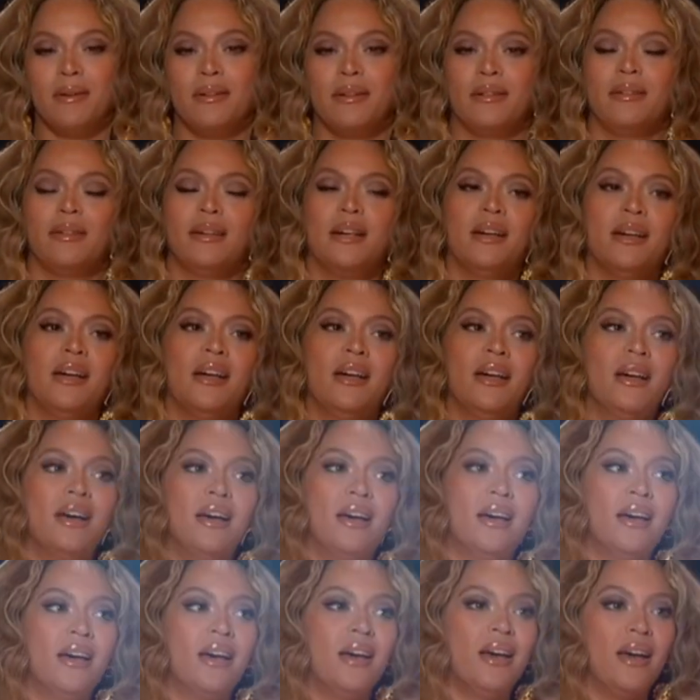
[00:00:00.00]
featuring
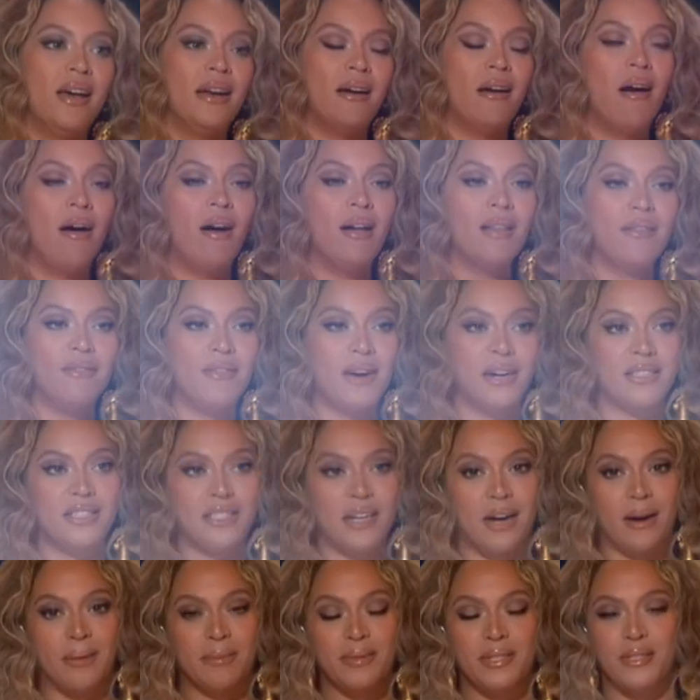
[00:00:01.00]
tracks like Crazy in
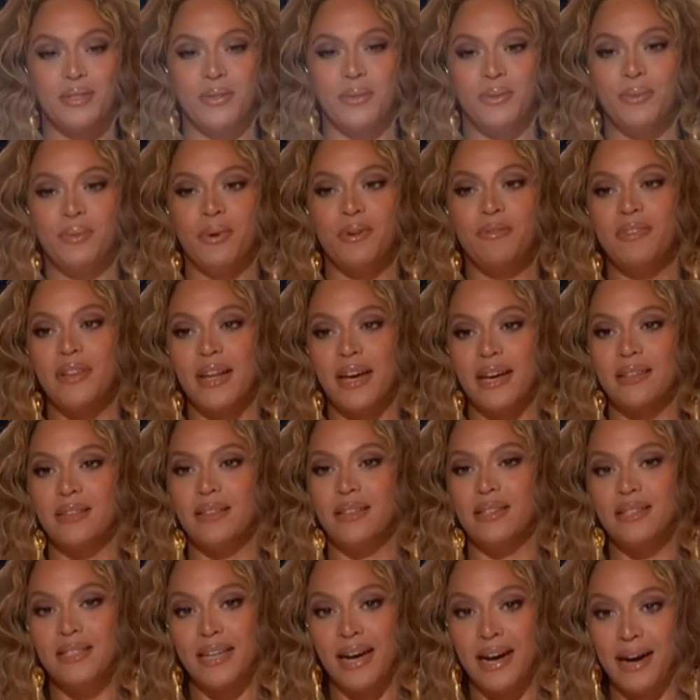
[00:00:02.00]
Love and Baby Boy.
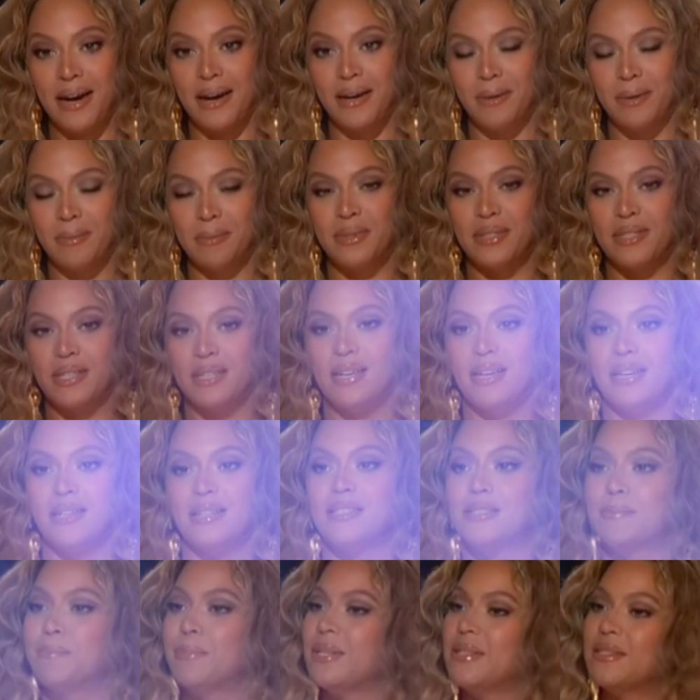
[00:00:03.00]

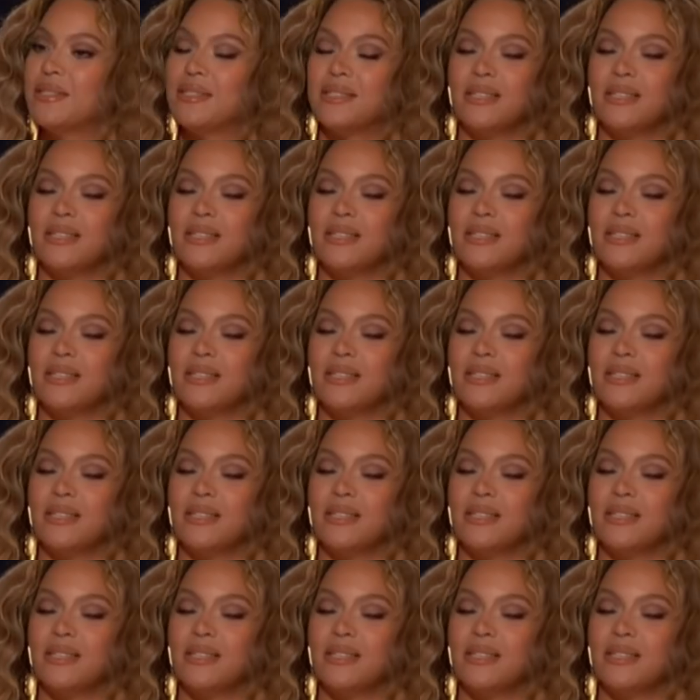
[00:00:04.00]
Earned her